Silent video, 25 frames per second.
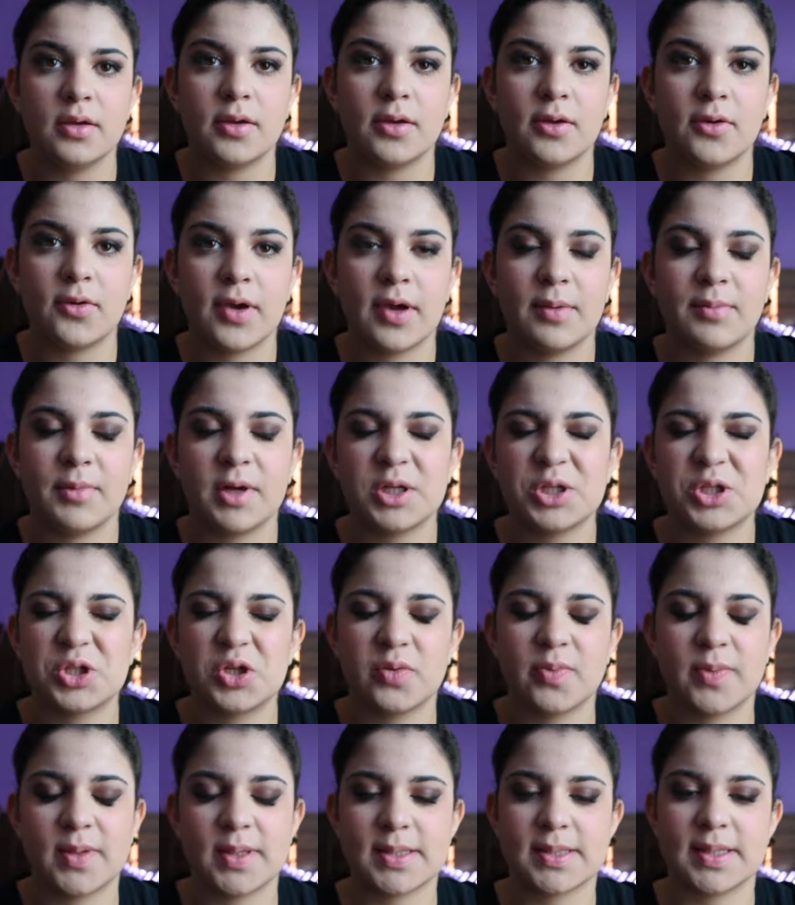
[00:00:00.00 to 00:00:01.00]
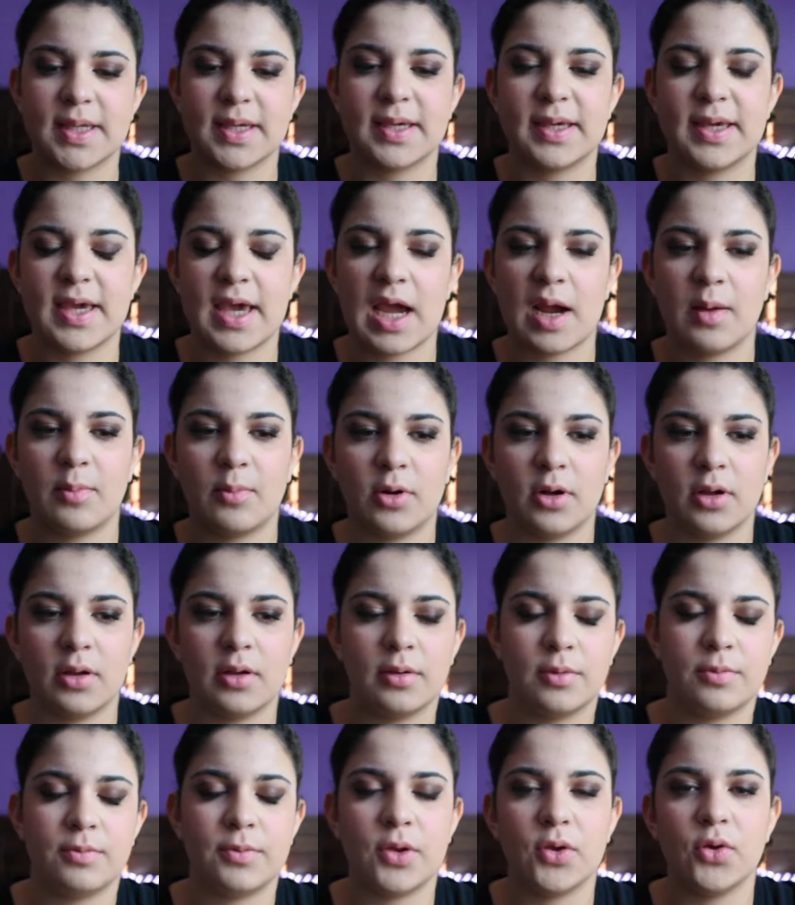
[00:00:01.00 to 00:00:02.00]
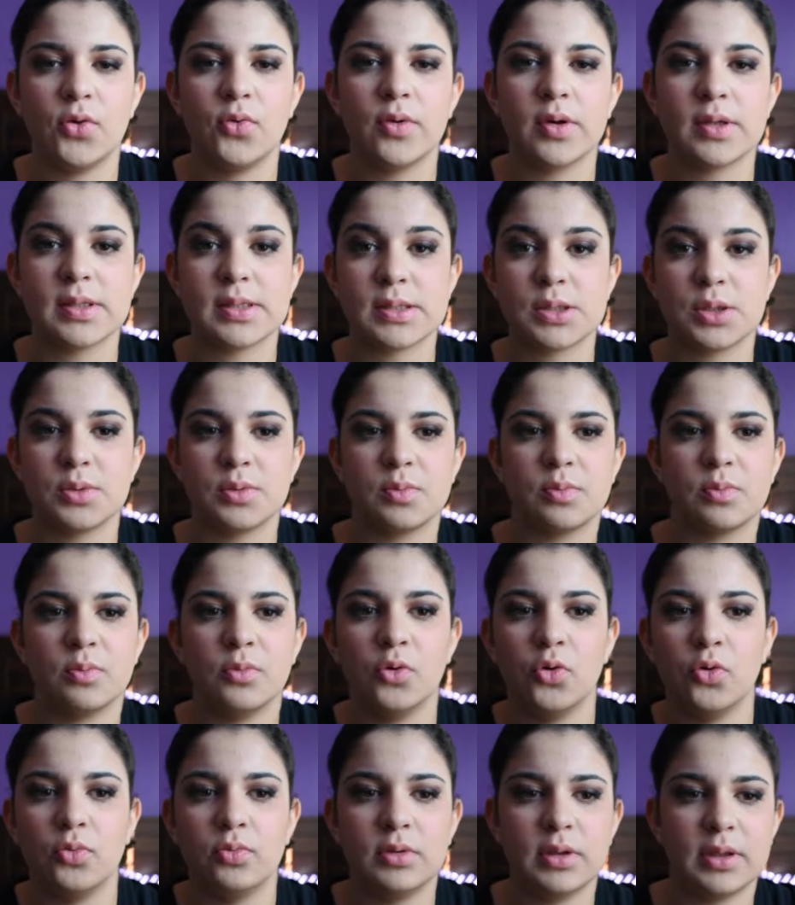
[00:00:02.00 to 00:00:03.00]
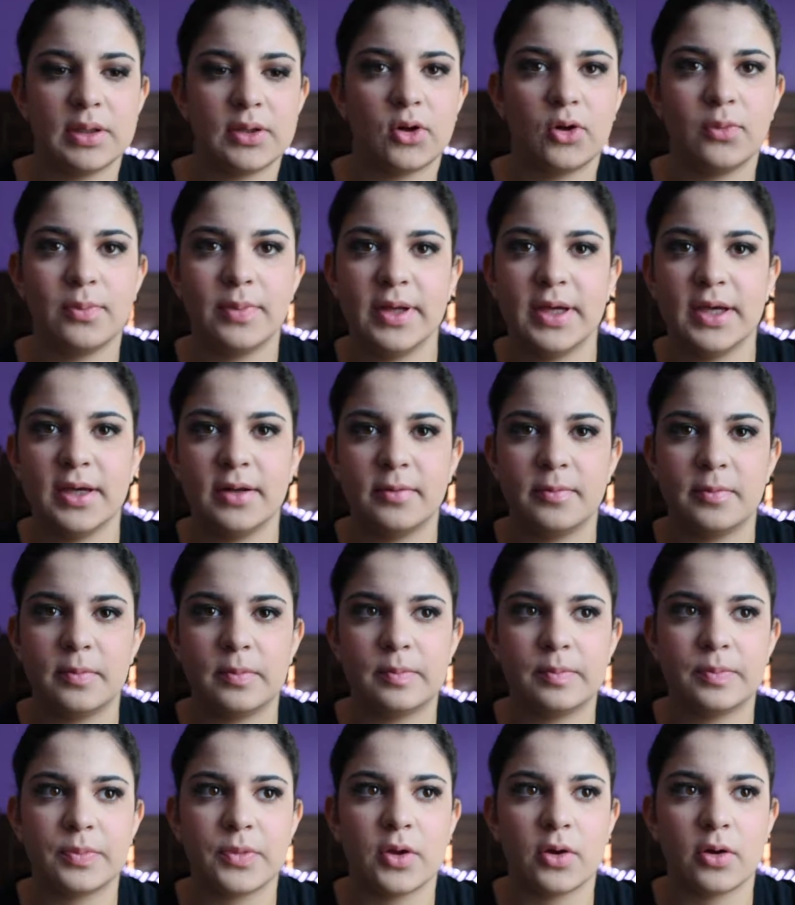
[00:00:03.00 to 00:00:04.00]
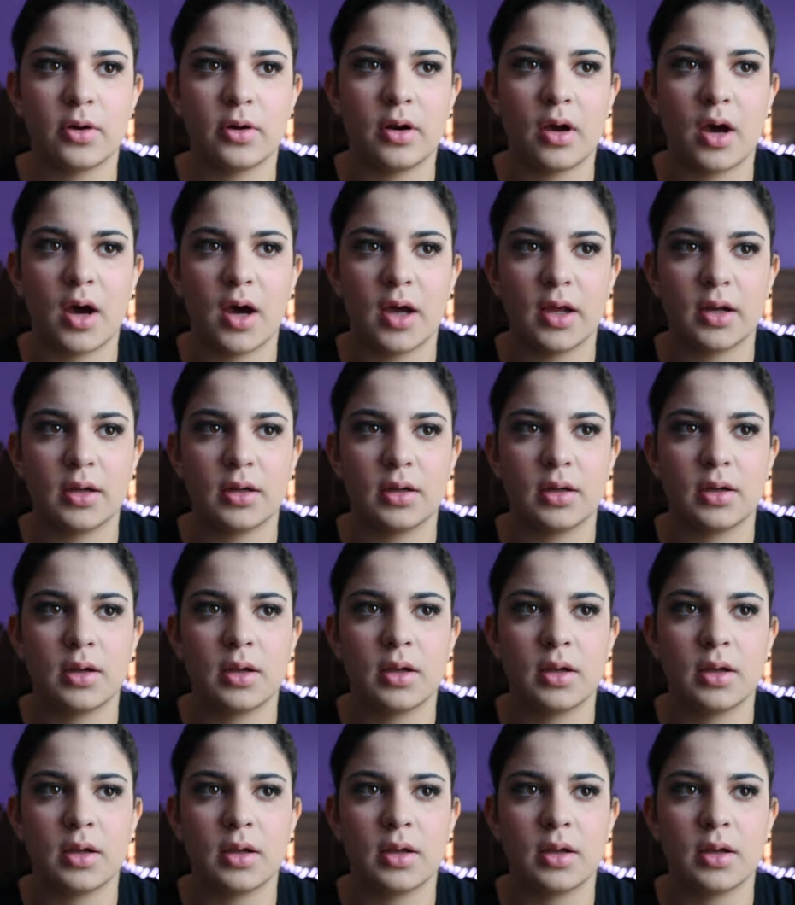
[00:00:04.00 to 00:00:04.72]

Okay, I'm not sure if this, like, camera view has moved a little bit or not,